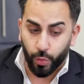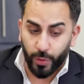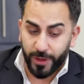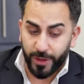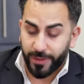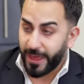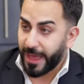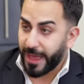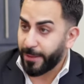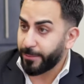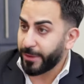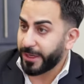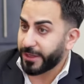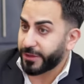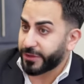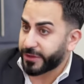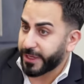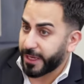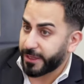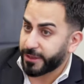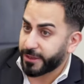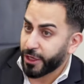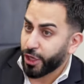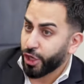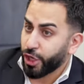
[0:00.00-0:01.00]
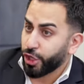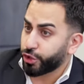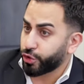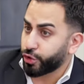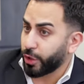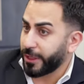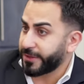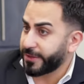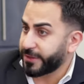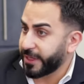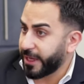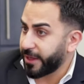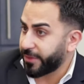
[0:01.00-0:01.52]
So with that being said,
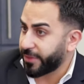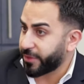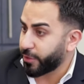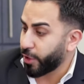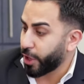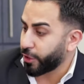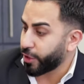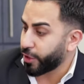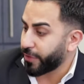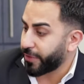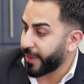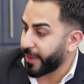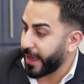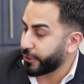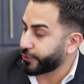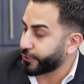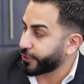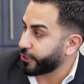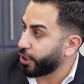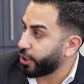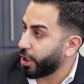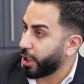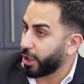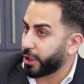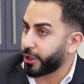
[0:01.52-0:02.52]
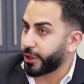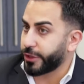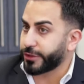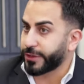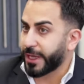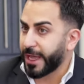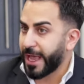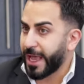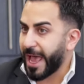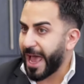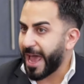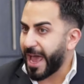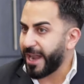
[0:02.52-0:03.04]
let's say $300,000,
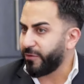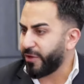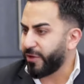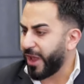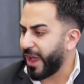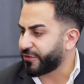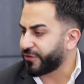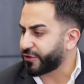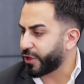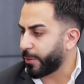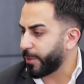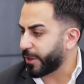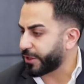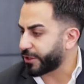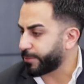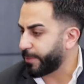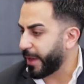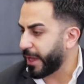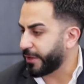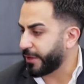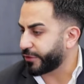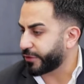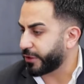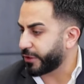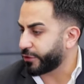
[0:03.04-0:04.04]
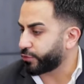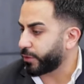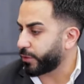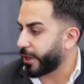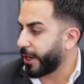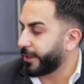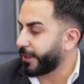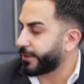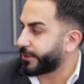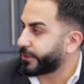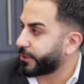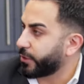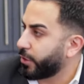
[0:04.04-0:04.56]
and then we have some expenses,
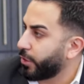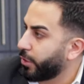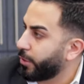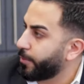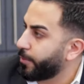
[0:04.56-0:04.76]
right? So